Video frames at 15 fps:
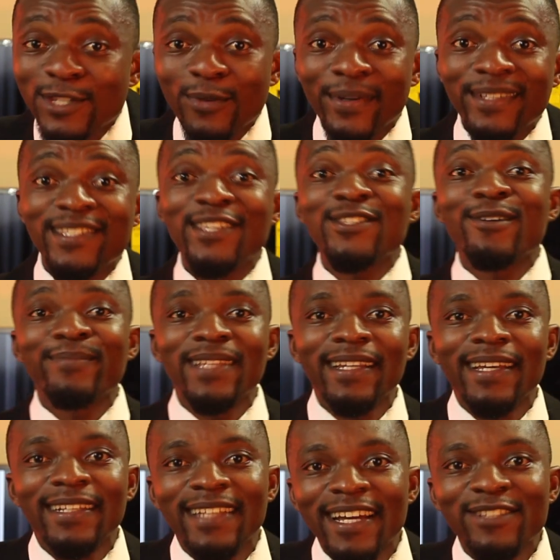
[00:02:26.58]
So when you see something
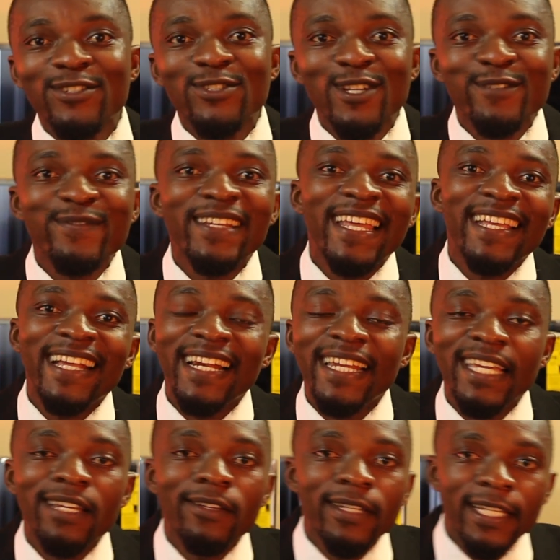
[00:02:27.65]
like that, you just feel like
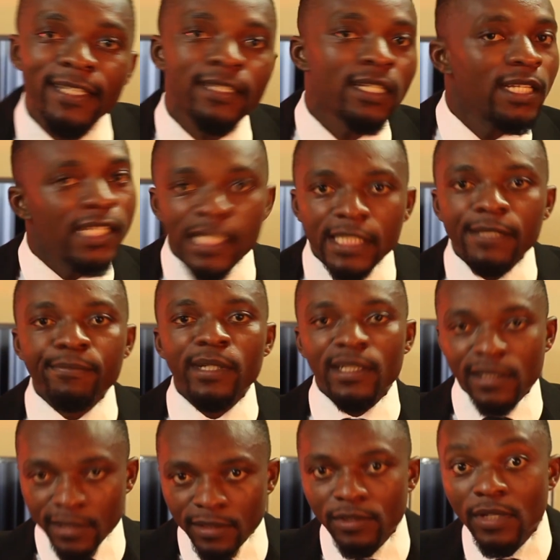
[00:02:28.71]
clicking on it.
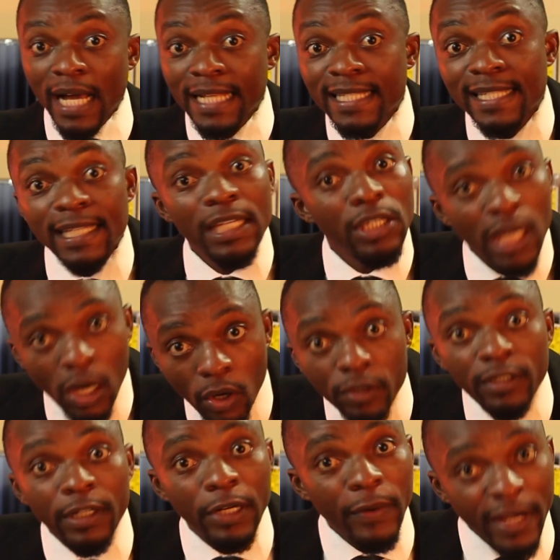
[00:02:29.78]
But you are digging your
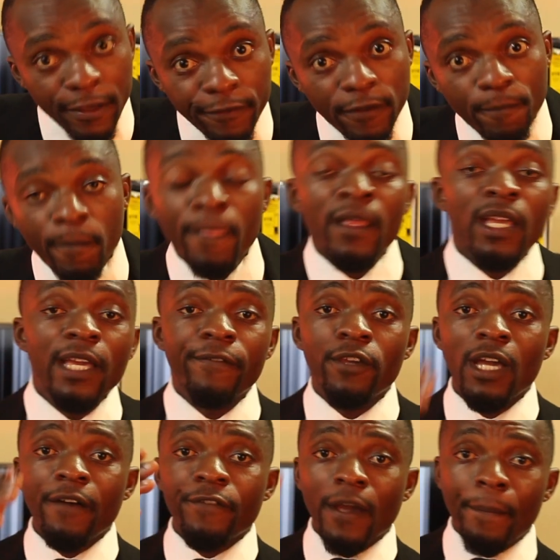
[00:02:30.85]
own grave. If you
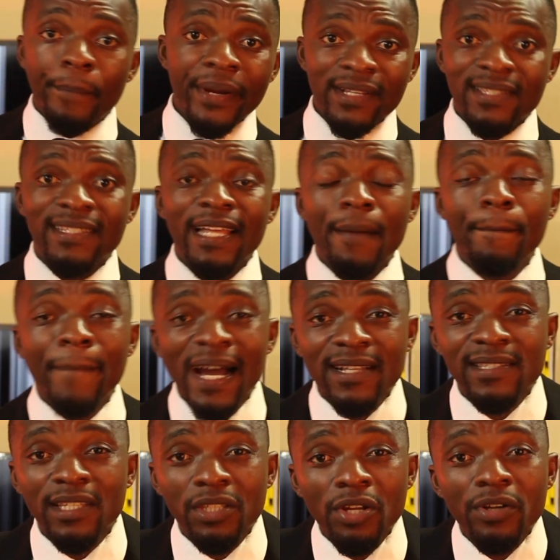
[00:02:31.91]
have your personal
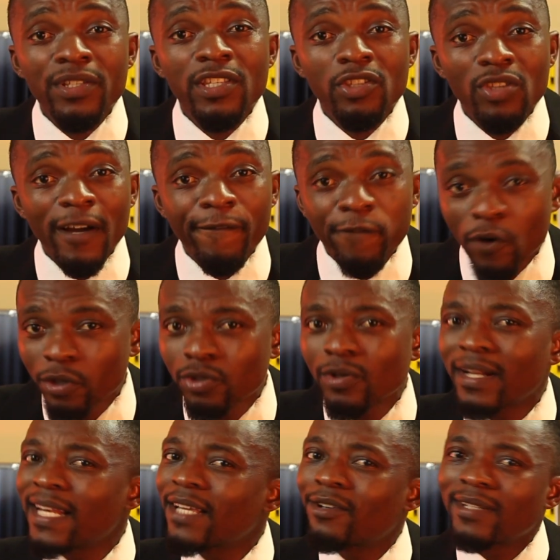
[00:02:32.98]
bank details in your phone, you
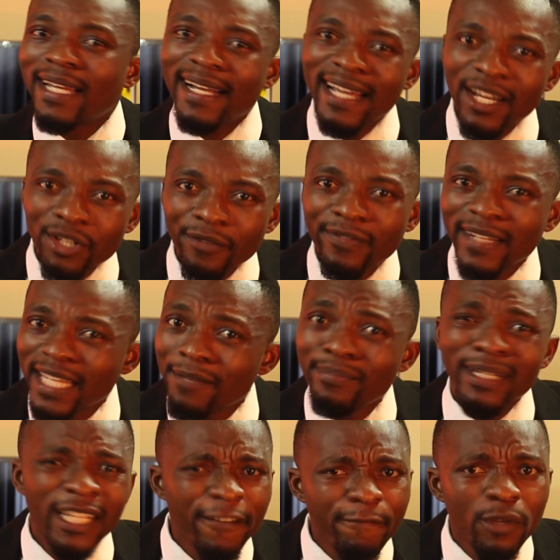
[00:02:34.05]
click on that kind of link,
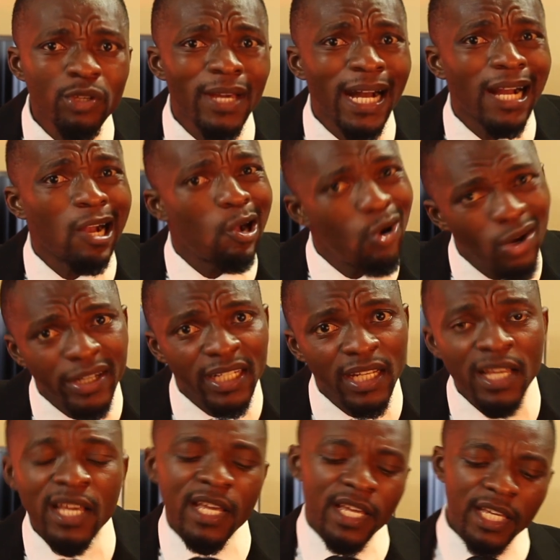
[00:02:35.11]
believe me, you are gone.
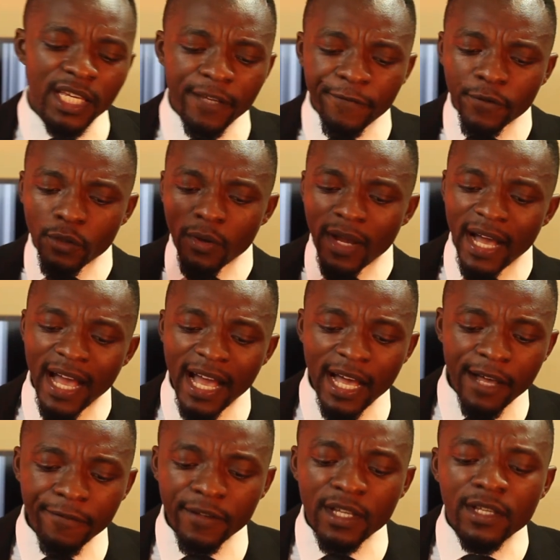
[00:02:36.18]
If you
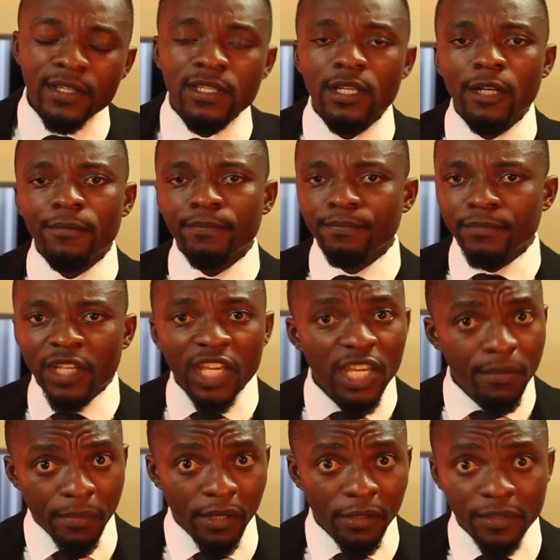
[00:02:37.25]
have some
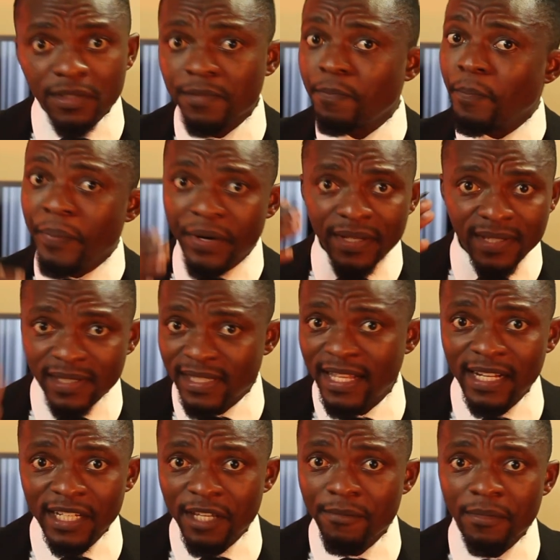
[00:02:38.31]
emails,
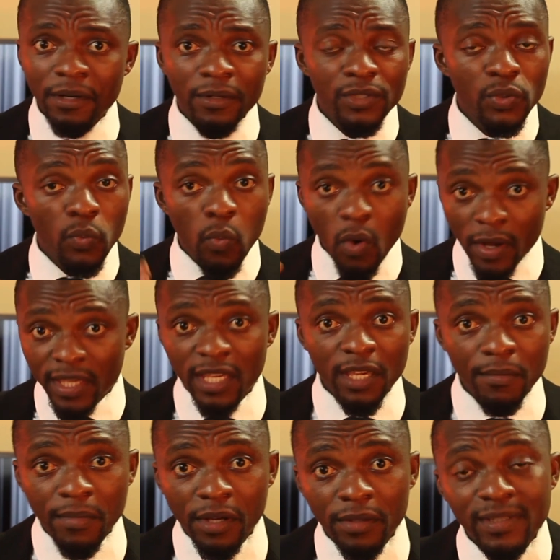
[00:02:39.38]
personal emails, work
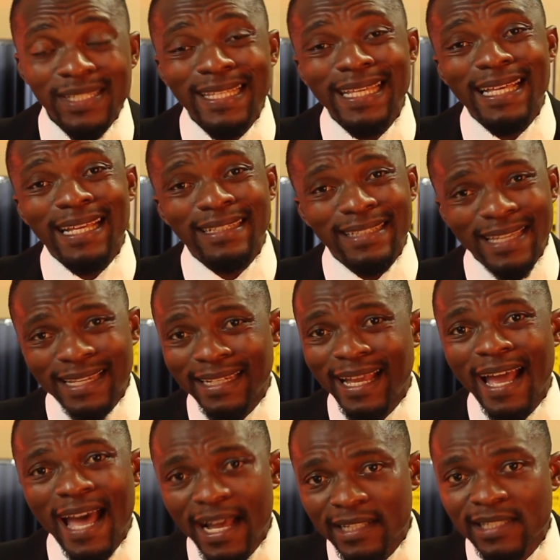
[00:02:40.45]
emails, it can get
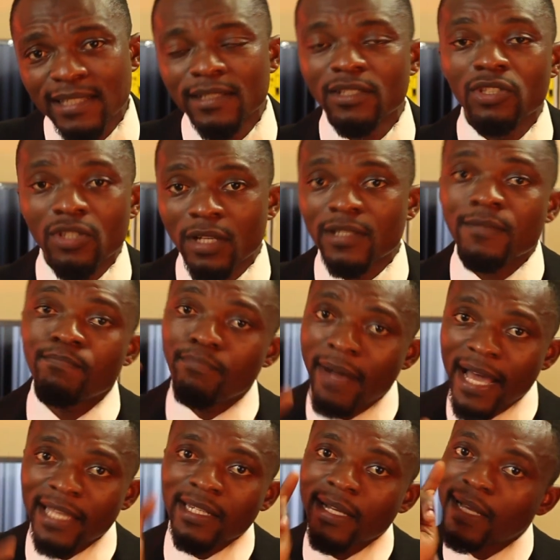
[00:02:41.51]
hacked just
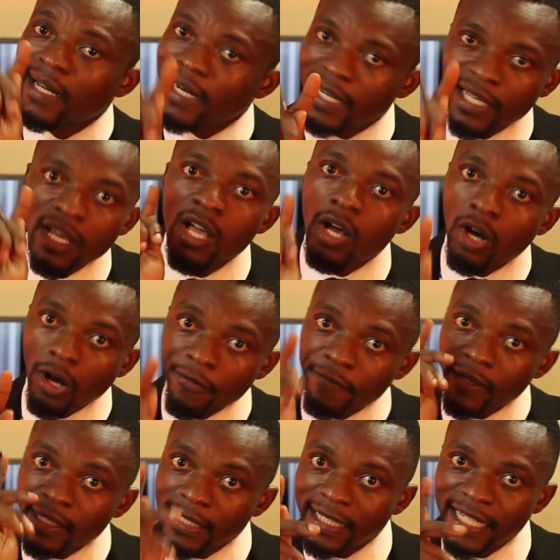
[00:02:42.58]
by the click of
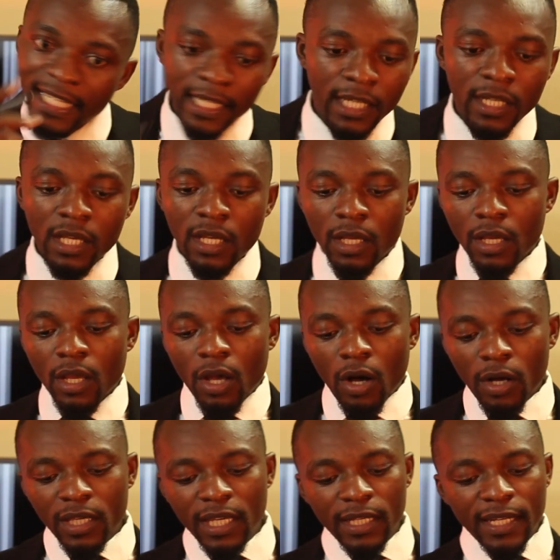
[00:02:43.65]
a link.
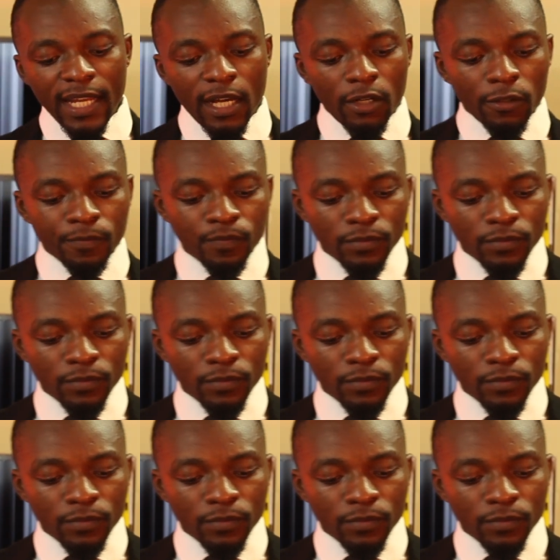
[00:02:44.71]
Okay, now,